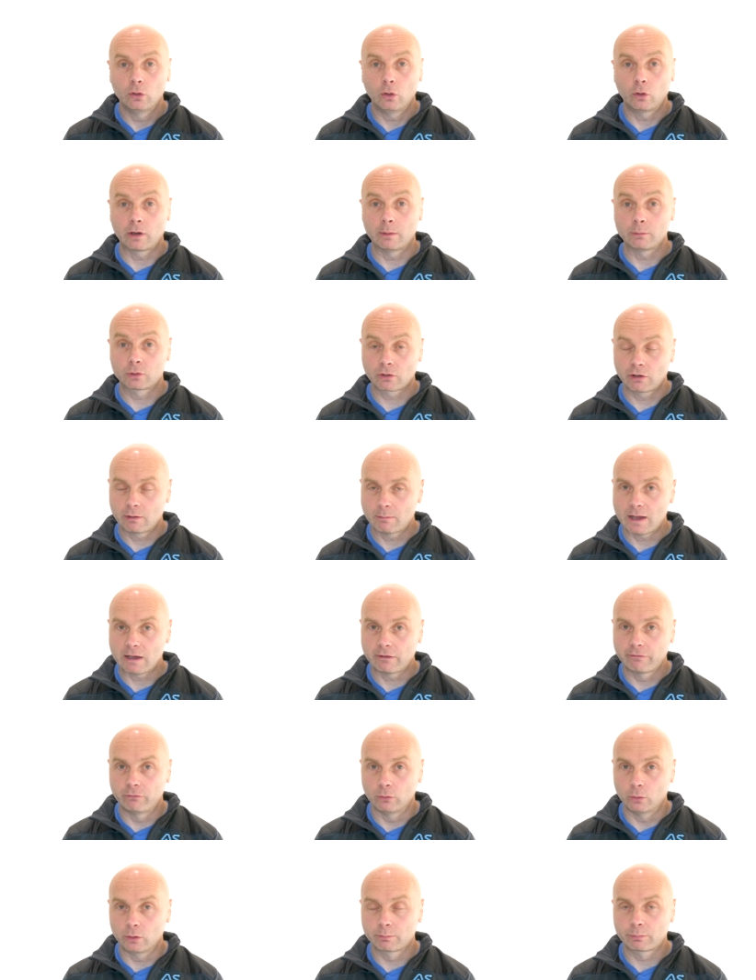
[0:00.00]
or I'm trying to make
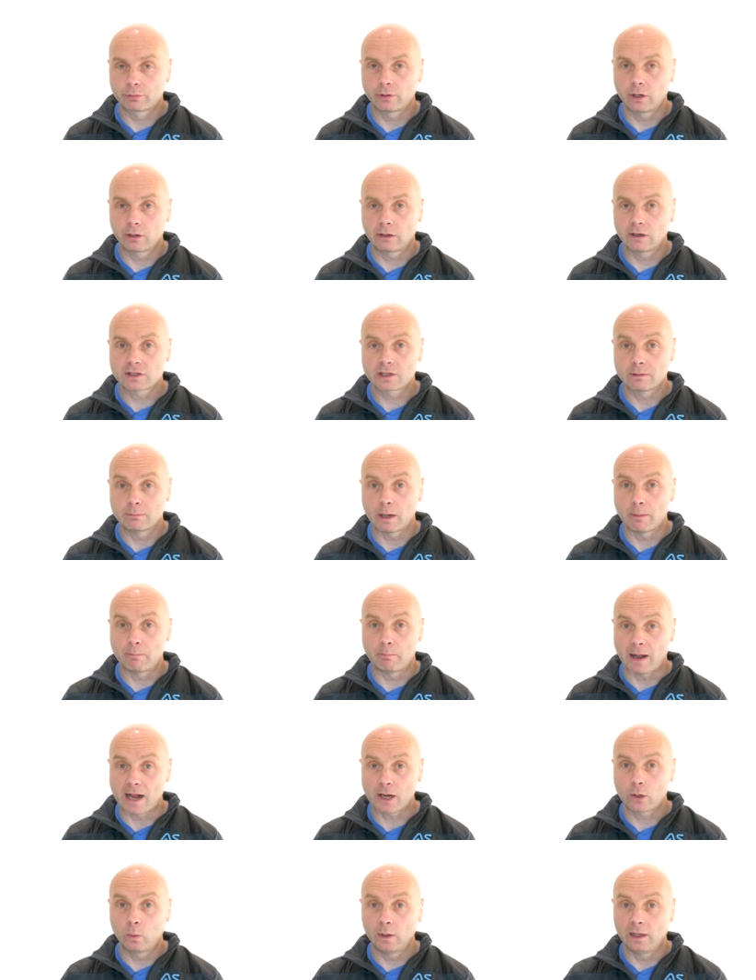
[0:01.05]
forward progress and my
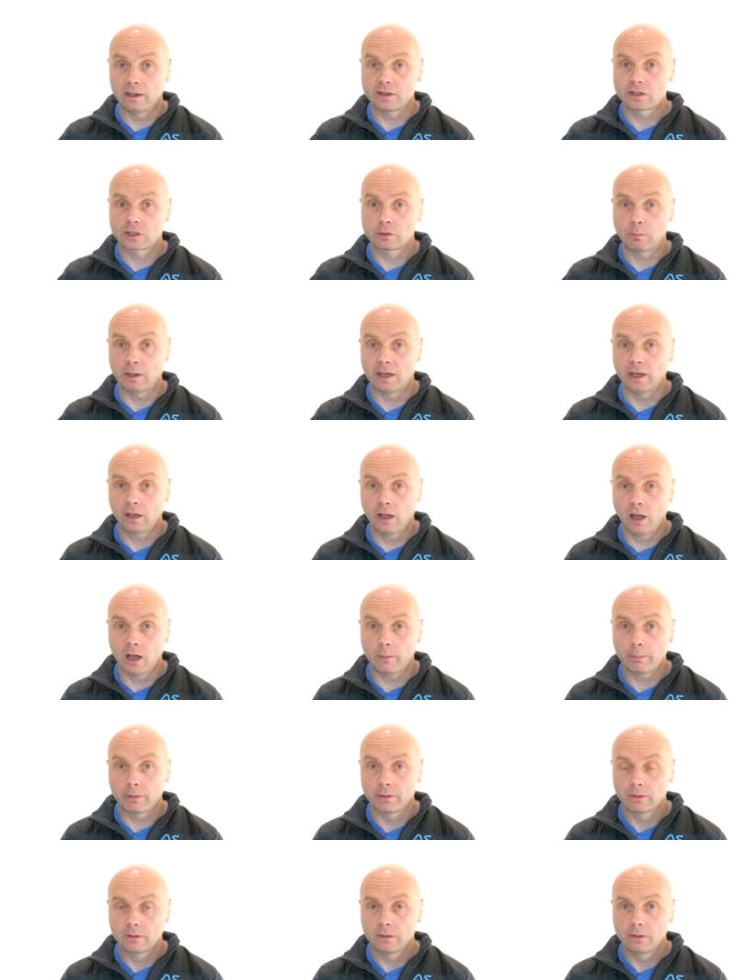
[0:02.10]
back wheel is spinning
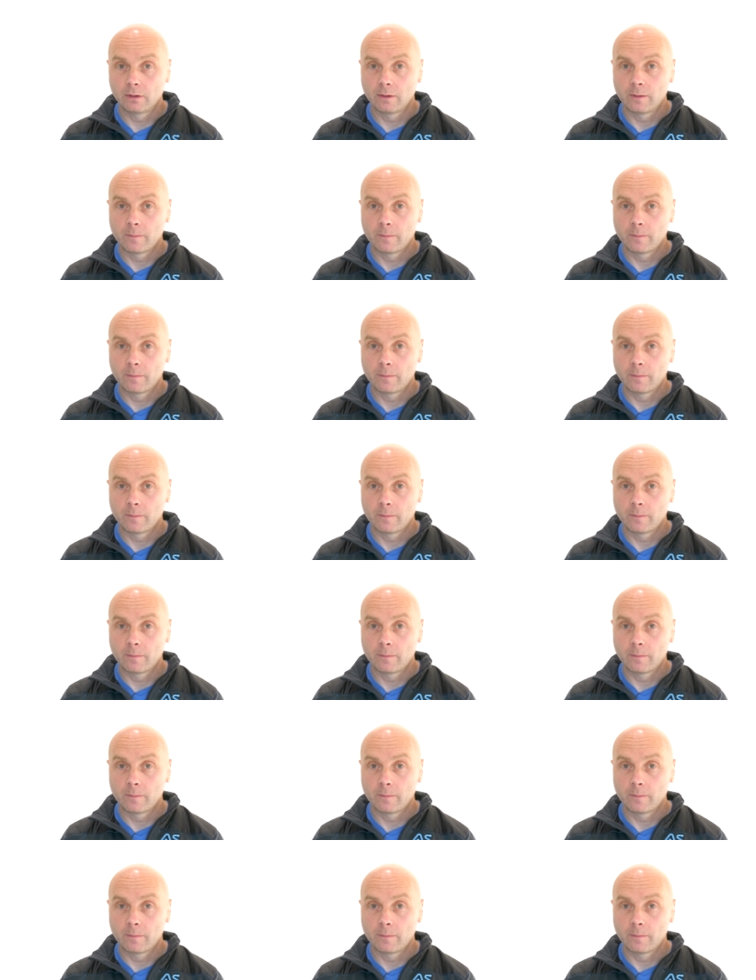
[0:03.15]
up,